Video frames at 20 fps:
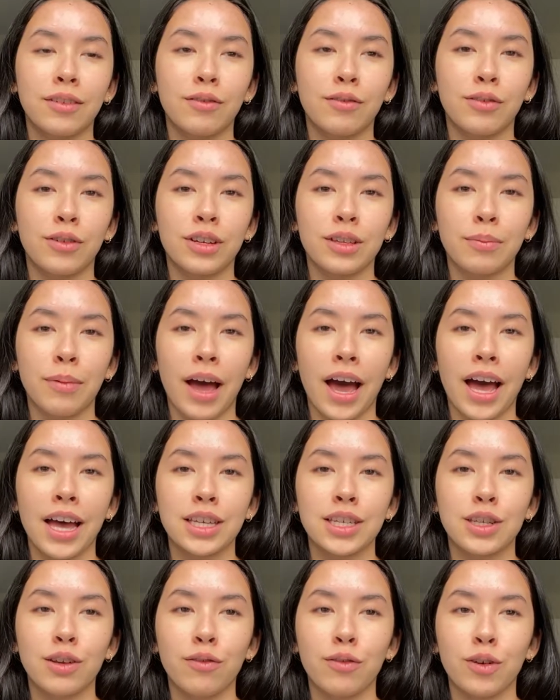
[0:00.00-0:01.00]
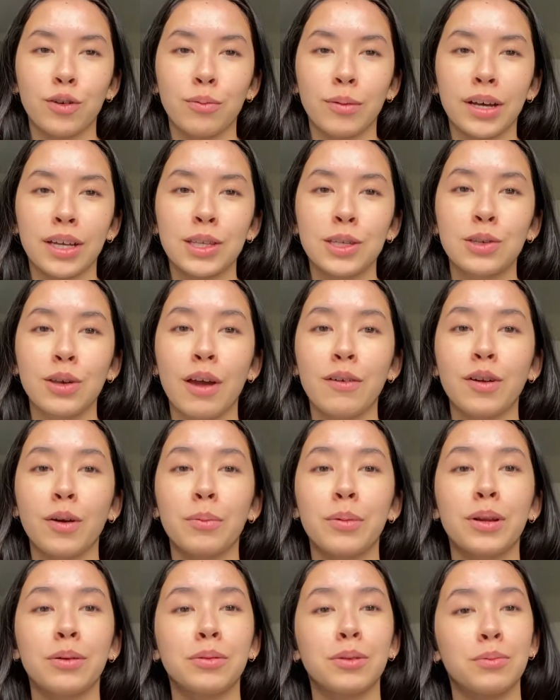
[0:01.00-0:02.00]
for the past few months, so I've not
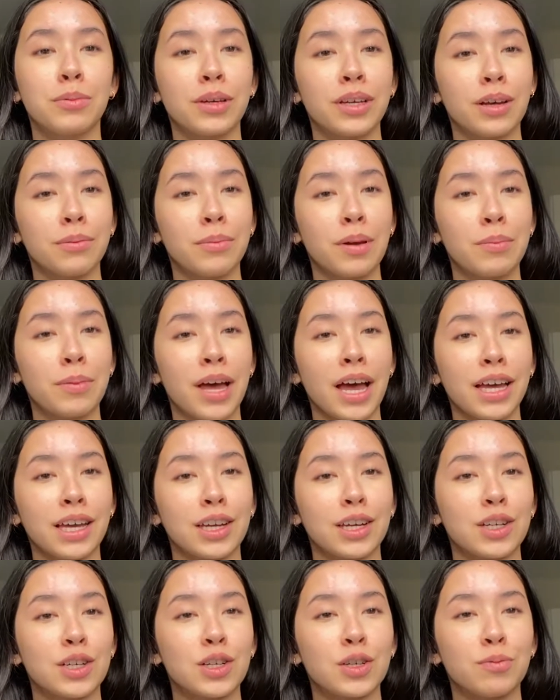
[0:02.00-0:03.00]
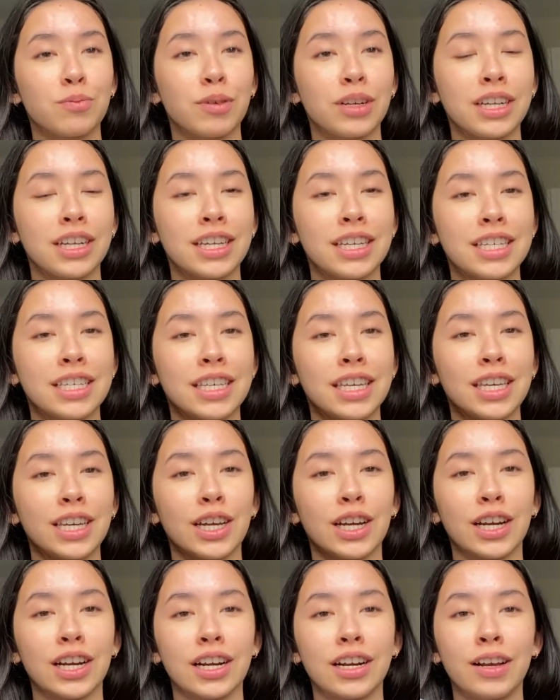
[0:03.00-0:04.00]
been able to pick up my package, but it is
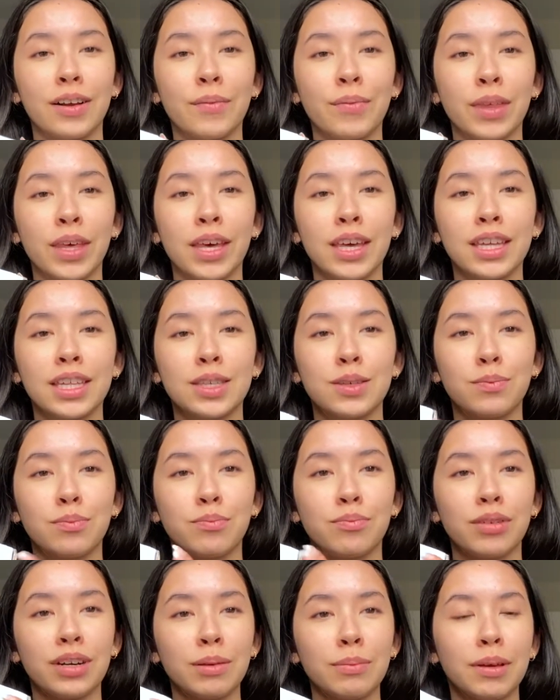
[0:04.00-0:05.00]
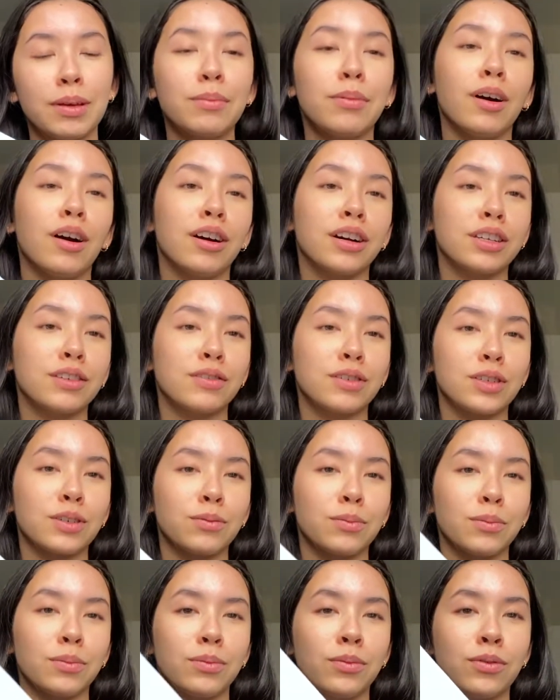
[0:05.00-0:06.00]
here. It's a pretty big box for
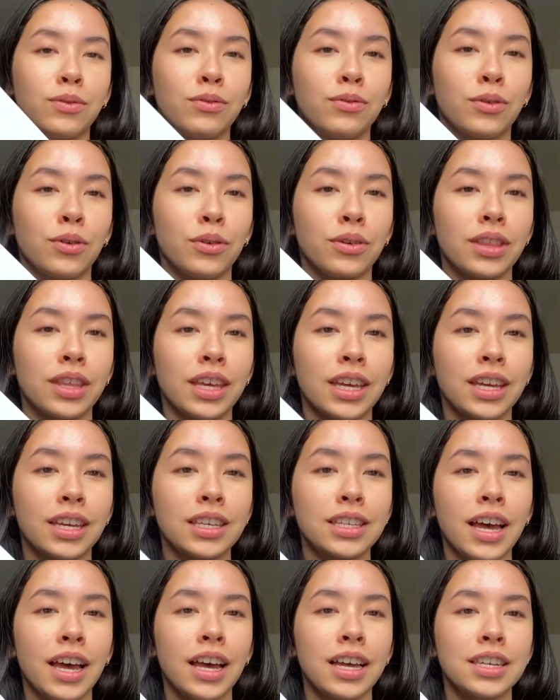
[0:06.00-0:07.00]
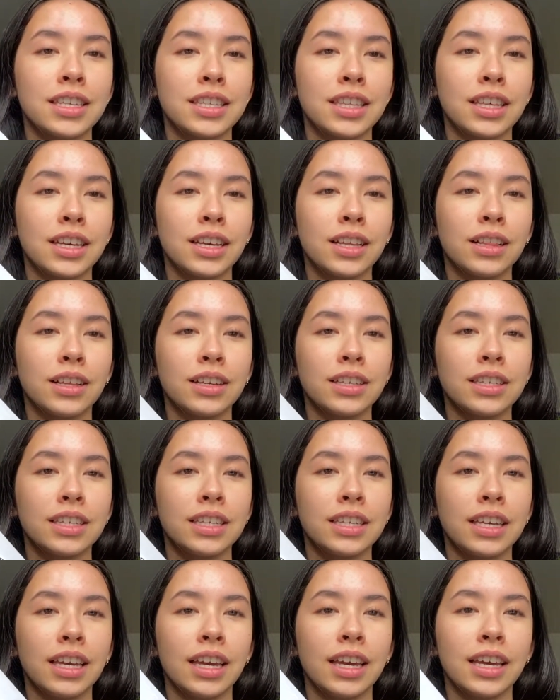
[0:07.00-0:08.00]
4 things. Has the
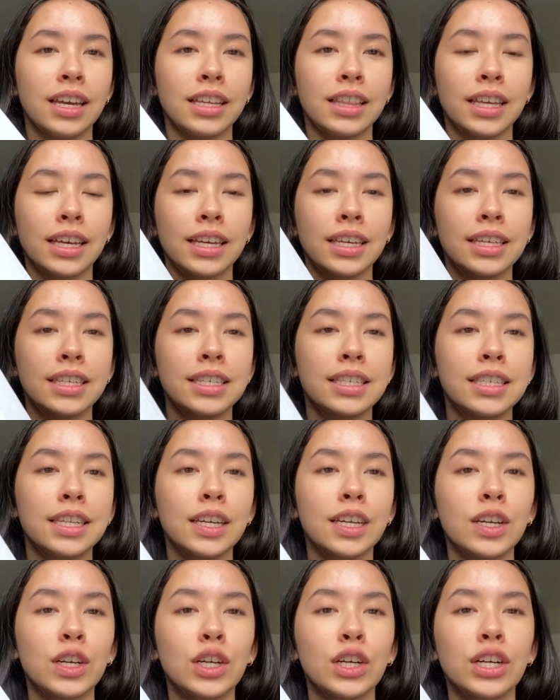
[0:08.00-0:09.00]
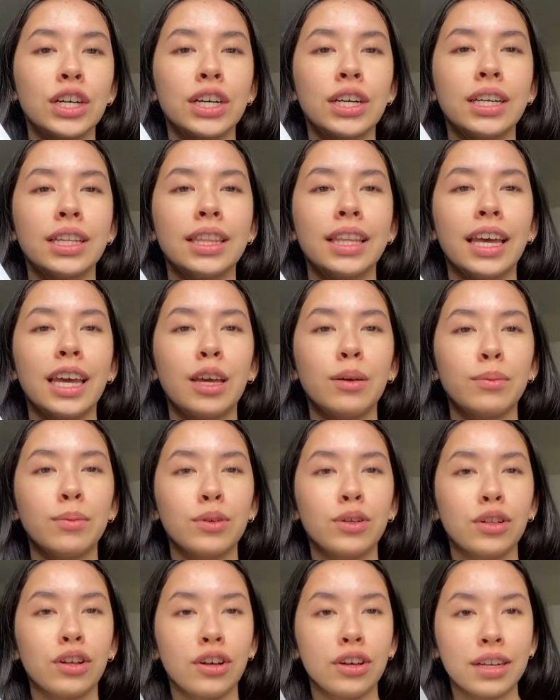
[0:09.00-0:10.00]
Glossier like sticker
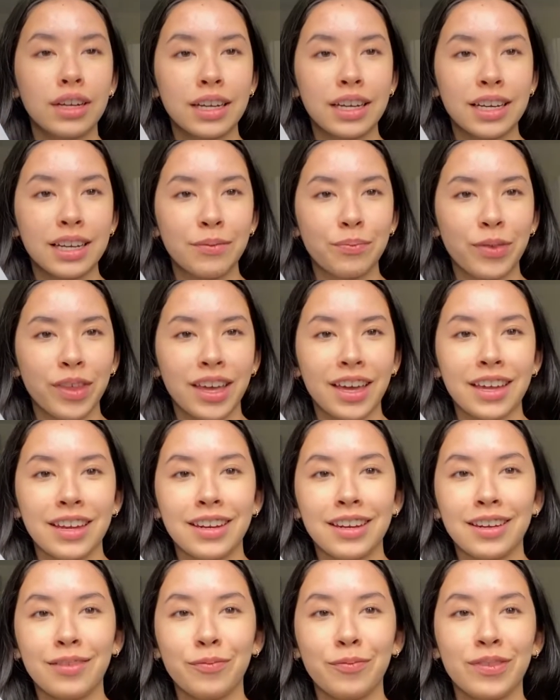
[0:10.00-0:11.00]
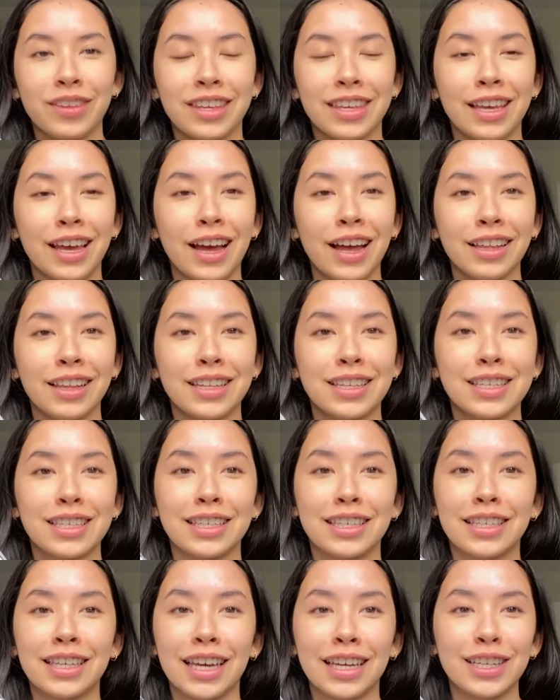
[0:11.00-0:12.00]
label on it, and yeah, let's
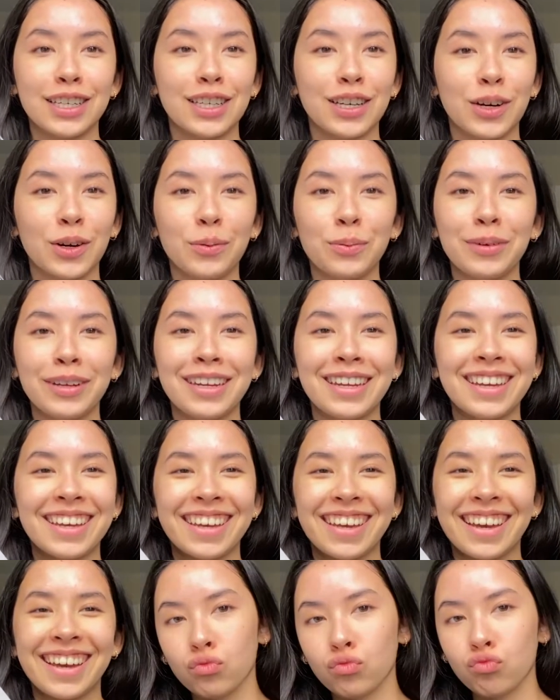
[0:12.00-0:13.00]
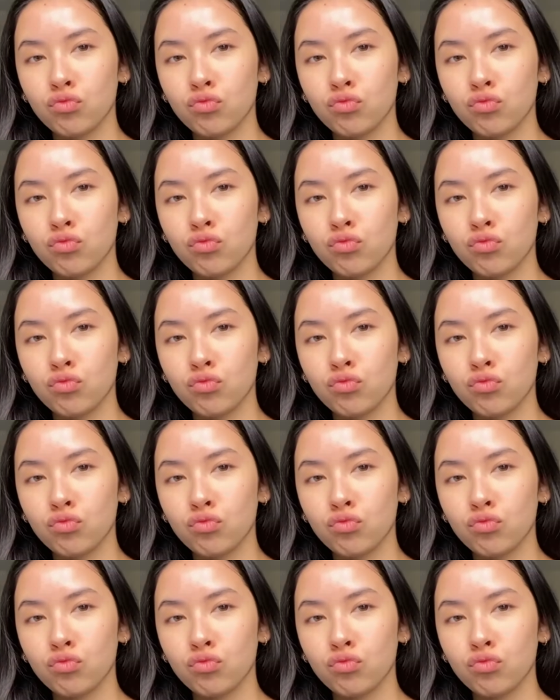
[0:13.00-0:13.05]
get to opening